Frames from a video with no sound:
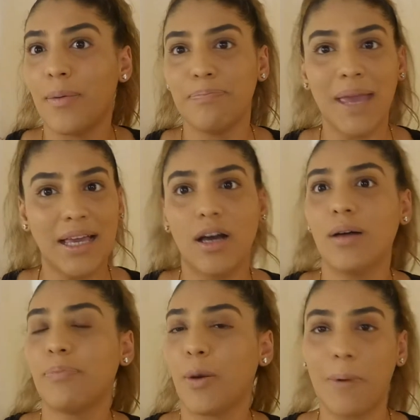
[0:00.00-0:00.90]

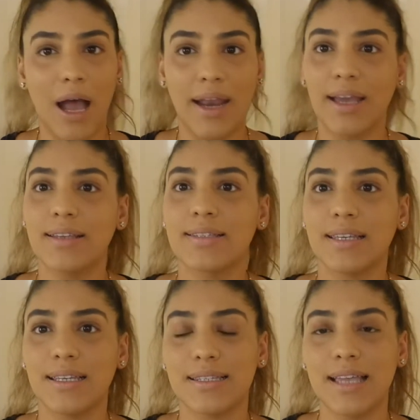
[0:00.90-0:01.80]
makeup or products
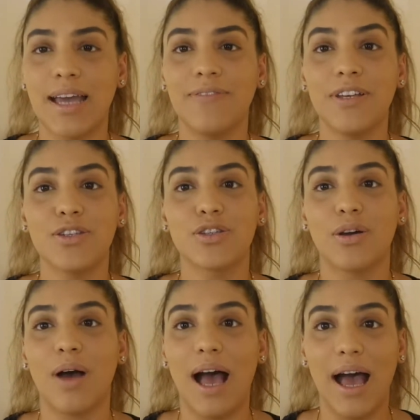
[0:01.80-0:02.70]
inside of it.
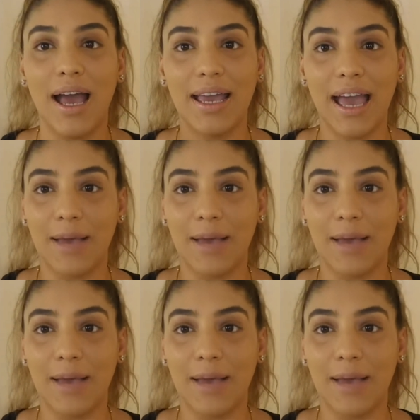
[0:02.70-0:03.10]
So I